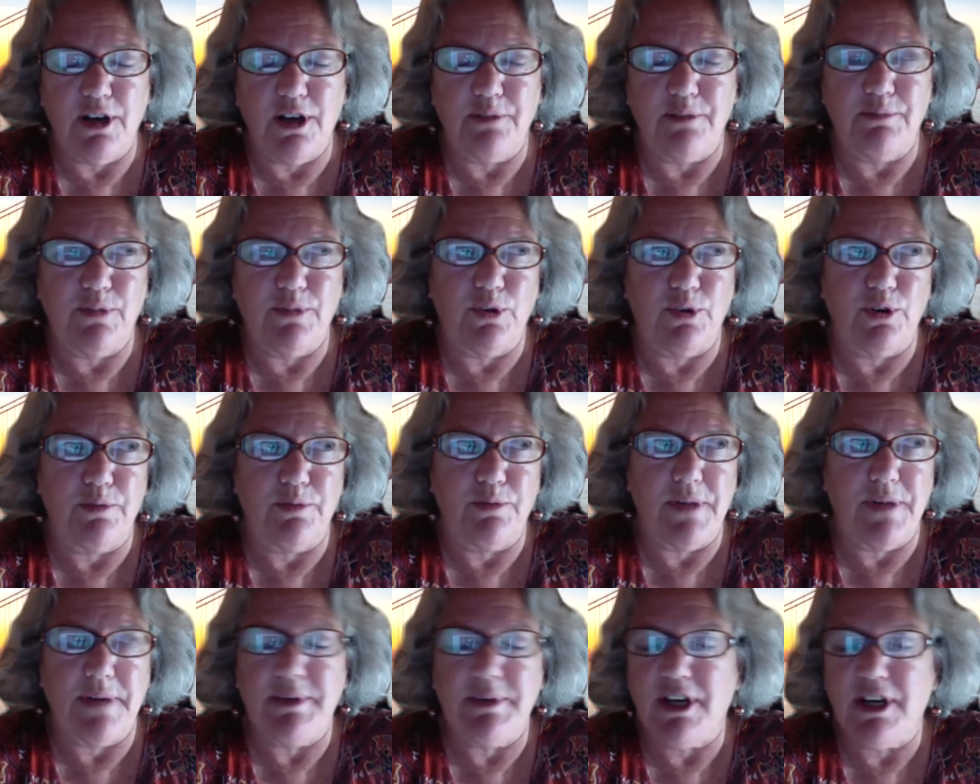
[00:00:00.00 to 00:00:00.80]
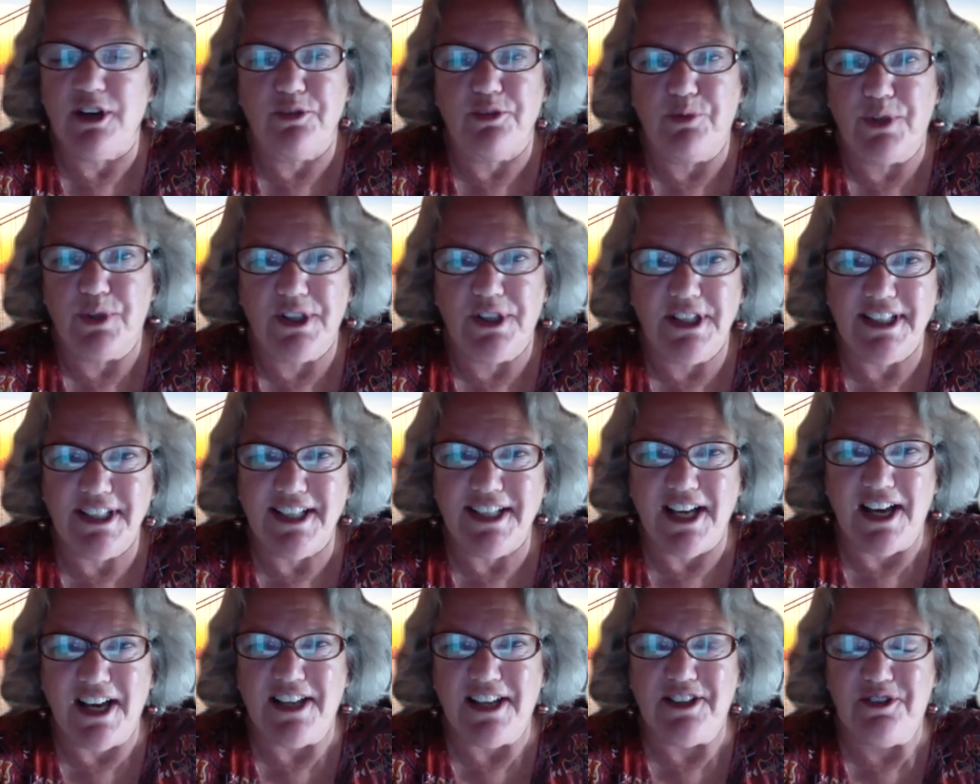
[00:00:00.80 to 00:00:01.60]
or maybe unwilling,
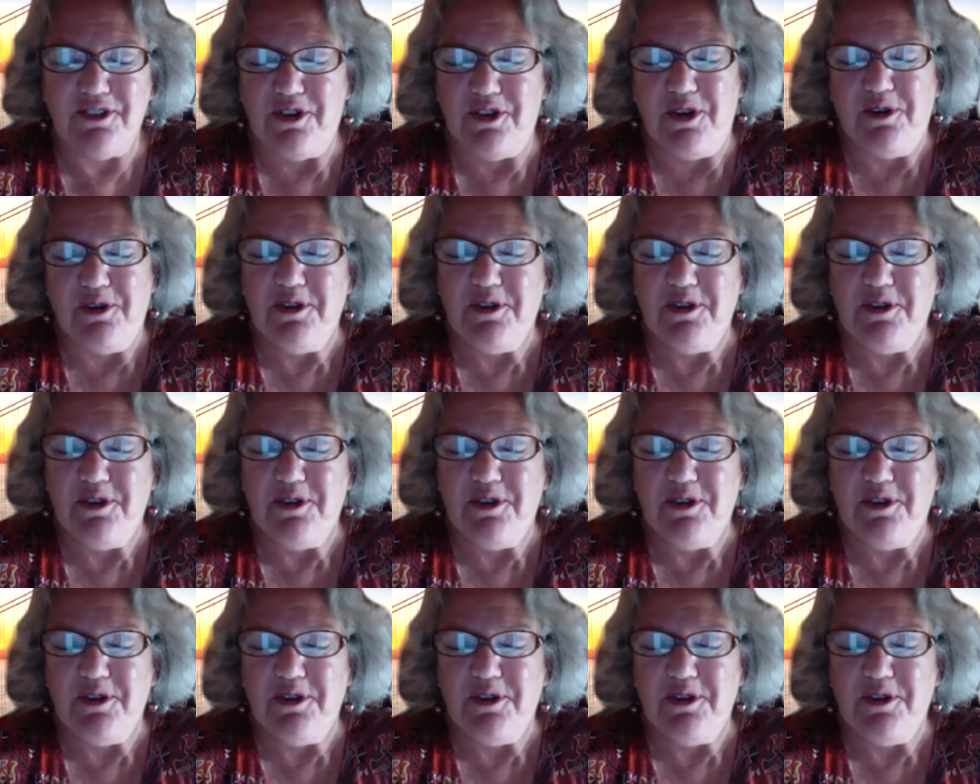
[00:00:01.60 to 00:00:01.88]
I don't know,